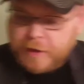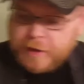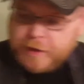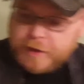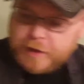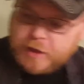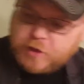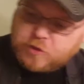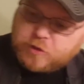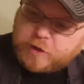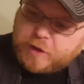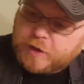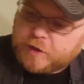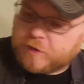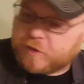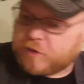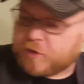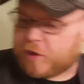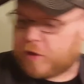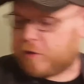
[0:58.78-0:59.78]
Heat shrink
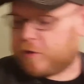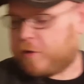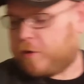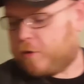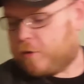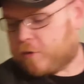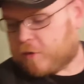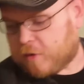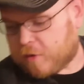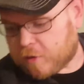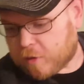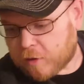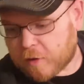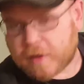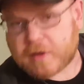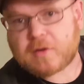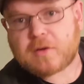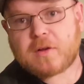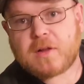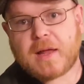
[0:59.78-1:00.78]
is generally used in
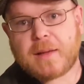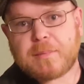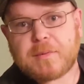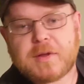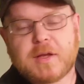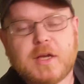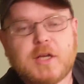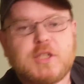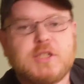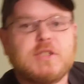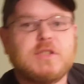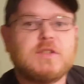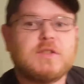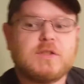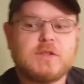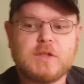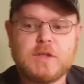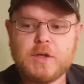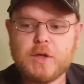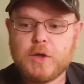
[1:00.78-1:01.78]
electrical
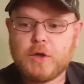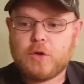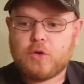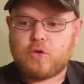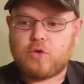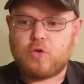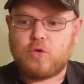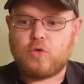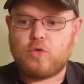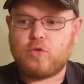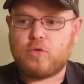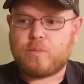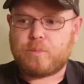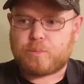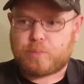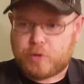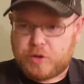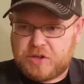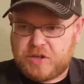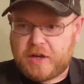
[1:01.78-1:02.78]
applications to
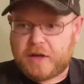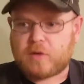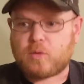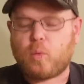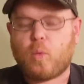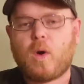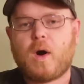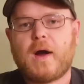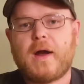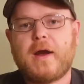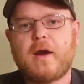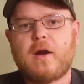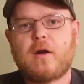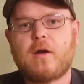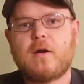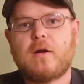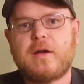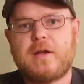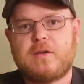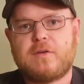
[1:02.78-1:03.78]
protect
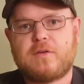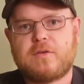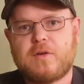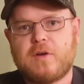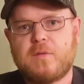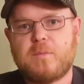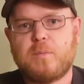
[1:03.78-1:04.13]
wire and stress